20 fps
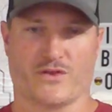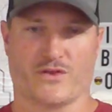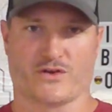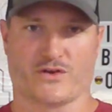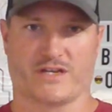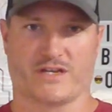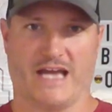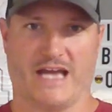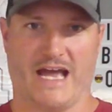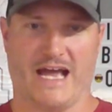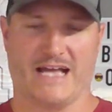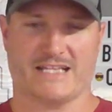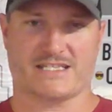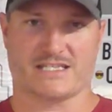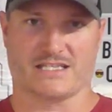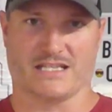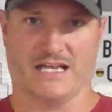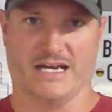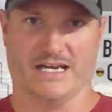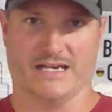your gas
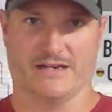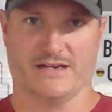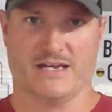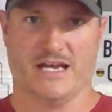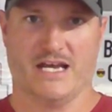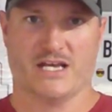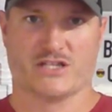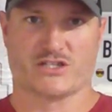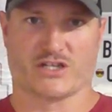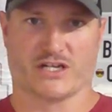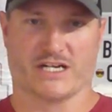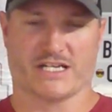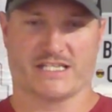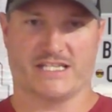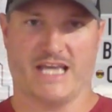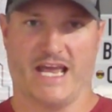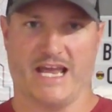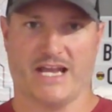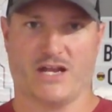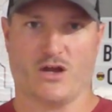line. So you're gonna
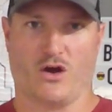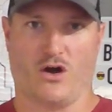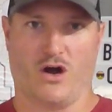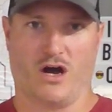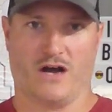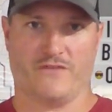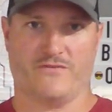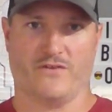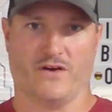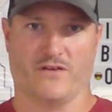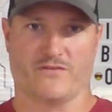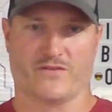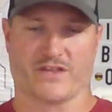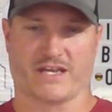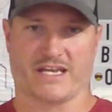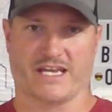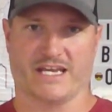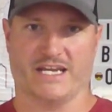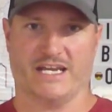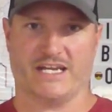take off of the
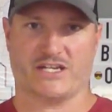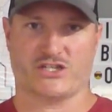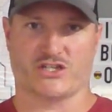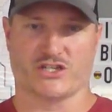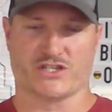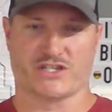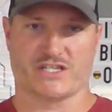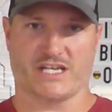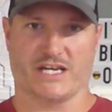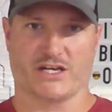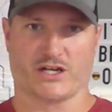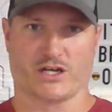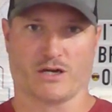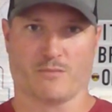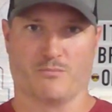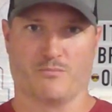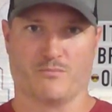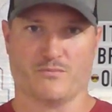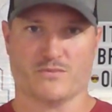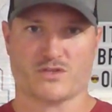connections and you're gonna
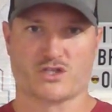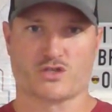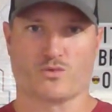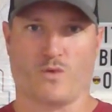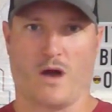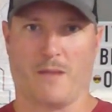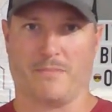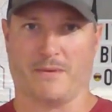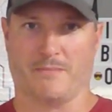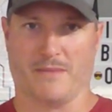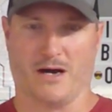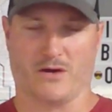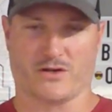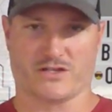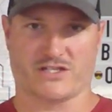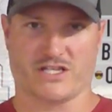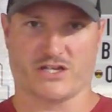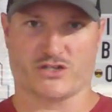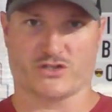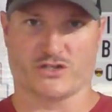swap them out
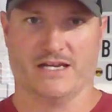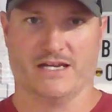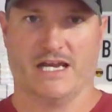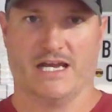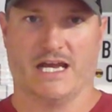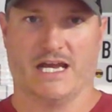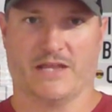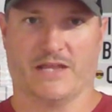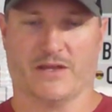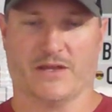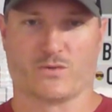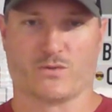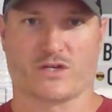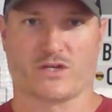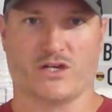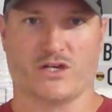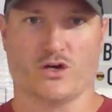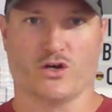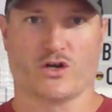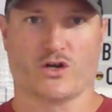essentially. And then we're
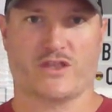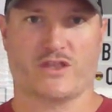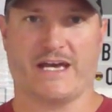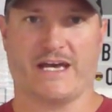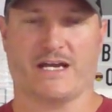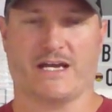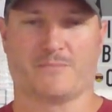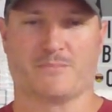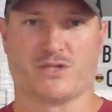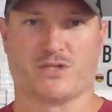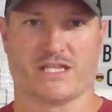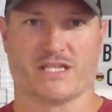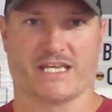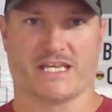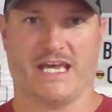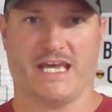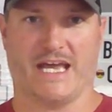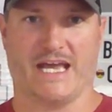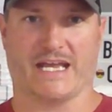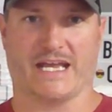gonna hook that up to the
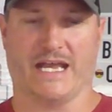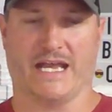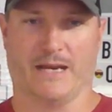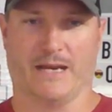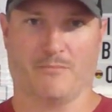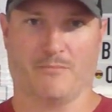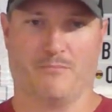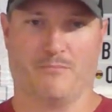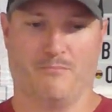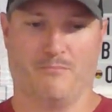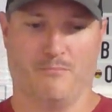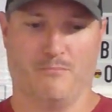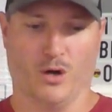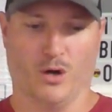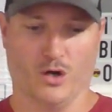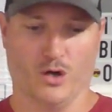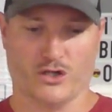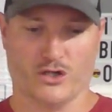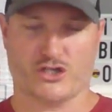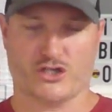keg and
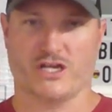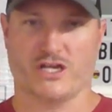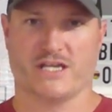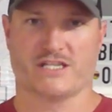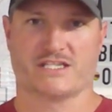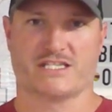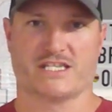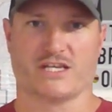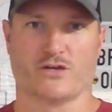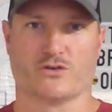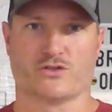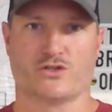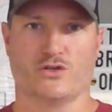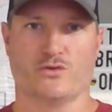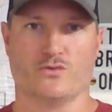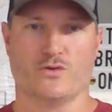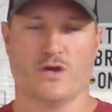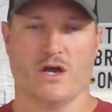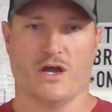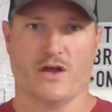push C O
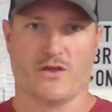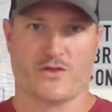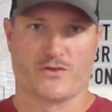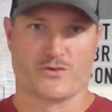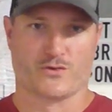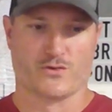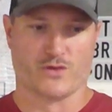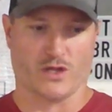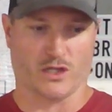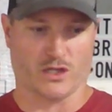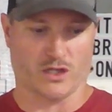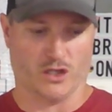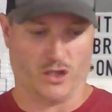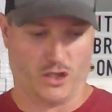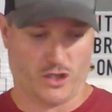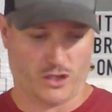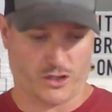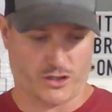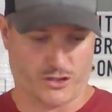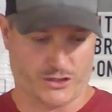two through the
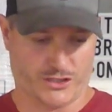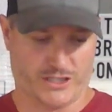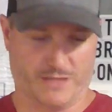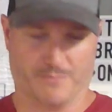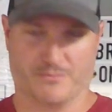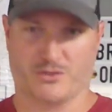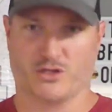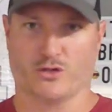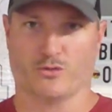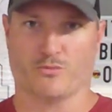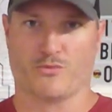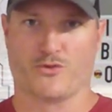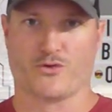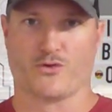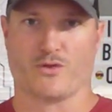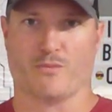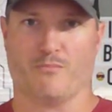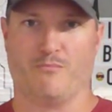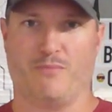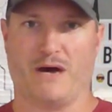longer dip tube through
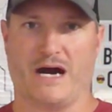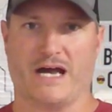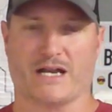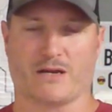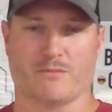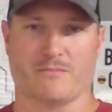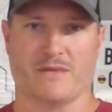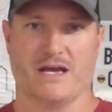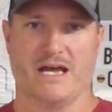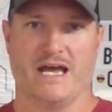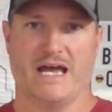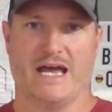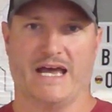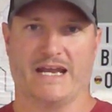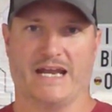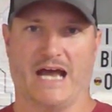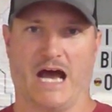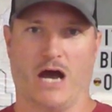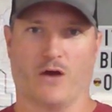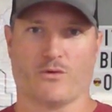the bottom
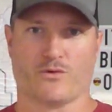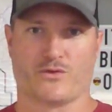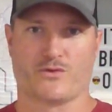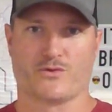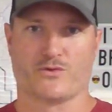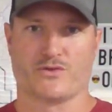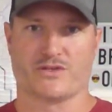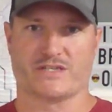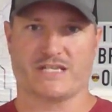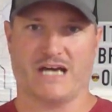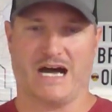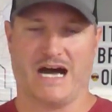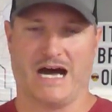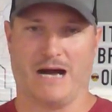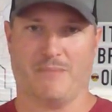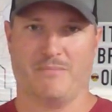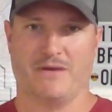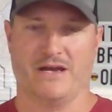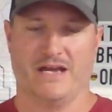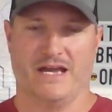and out through the
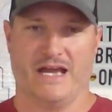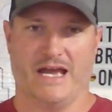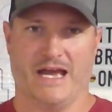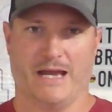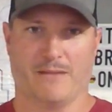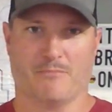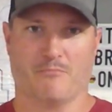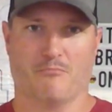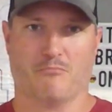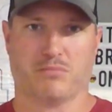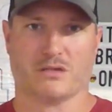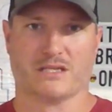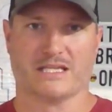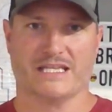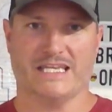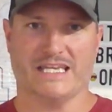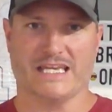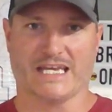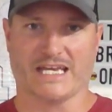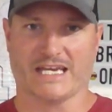top and
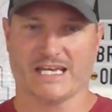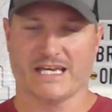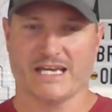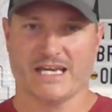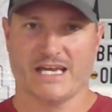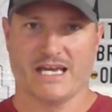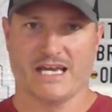bleed